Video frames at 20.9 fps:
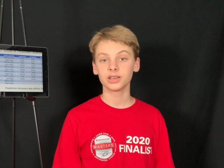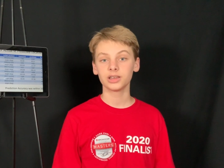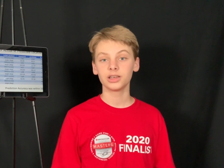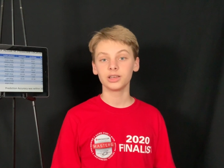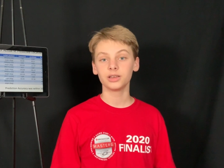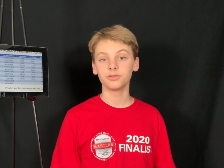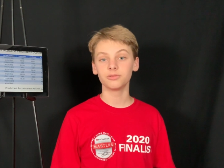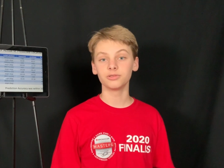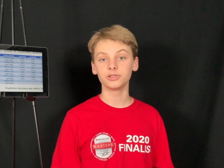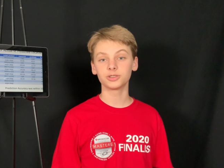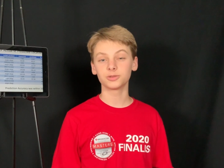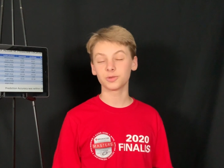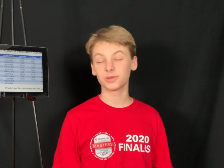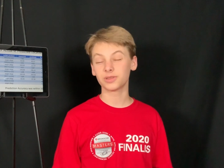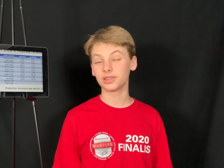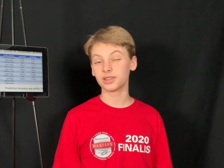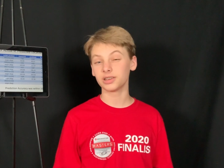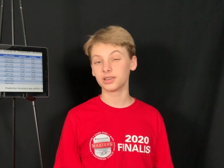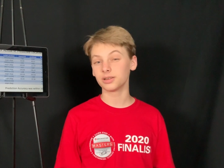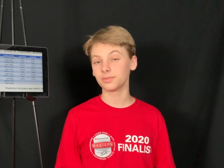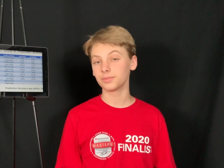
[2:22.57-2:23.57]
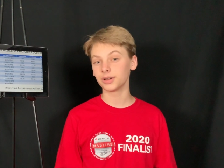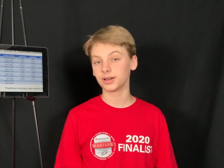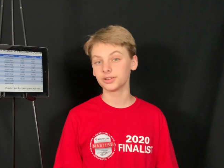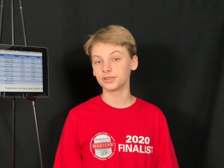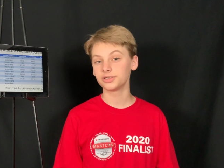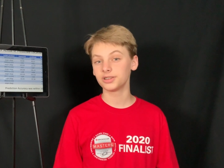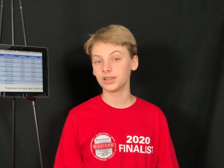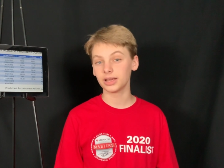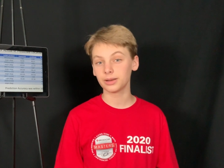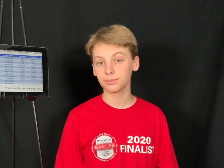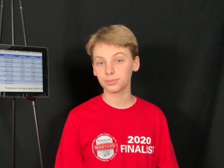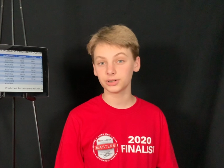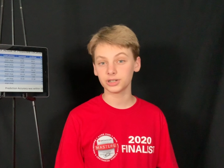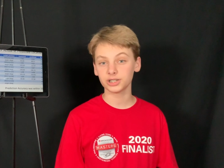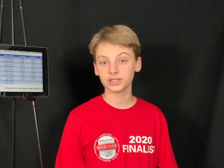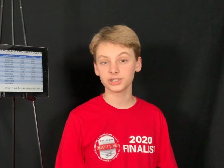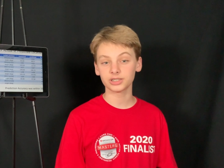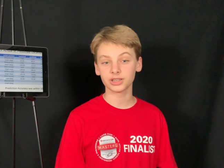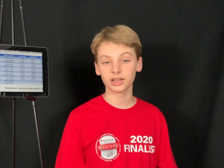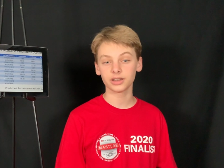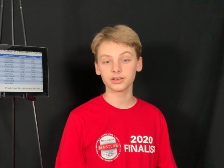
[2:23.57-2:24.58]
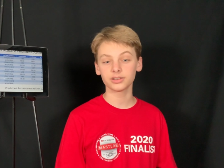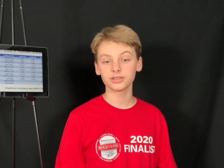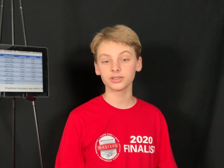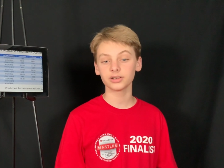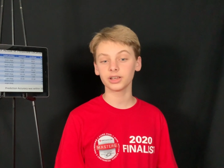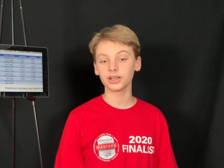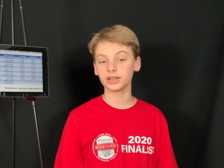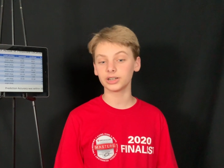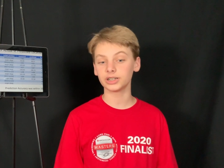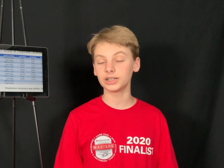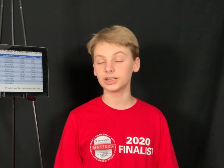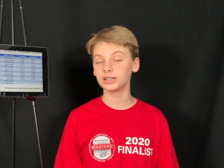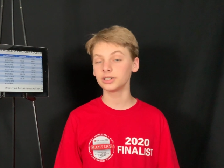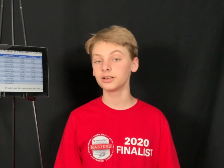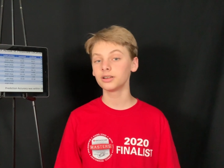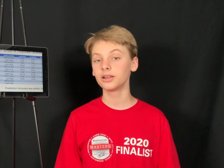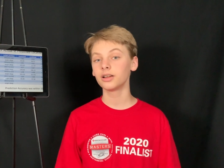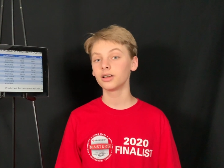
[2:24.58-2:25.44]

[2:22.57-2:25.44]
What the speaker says: It was within about 10% error